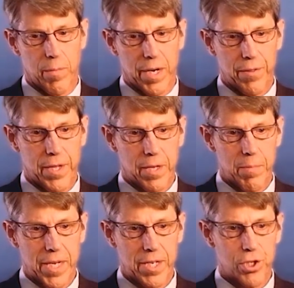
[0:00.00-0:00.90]
But I
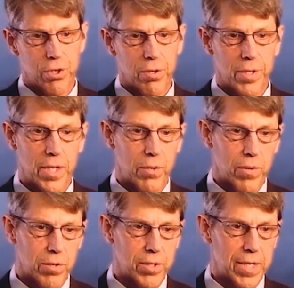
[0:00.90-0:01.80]
think making sure that
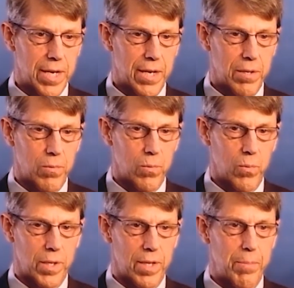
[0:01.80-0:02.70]
you understand
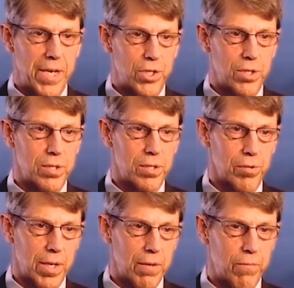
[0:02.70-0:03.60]
what the
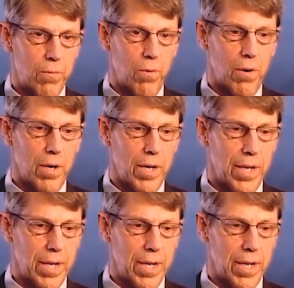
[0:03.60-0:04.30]
patient's looking for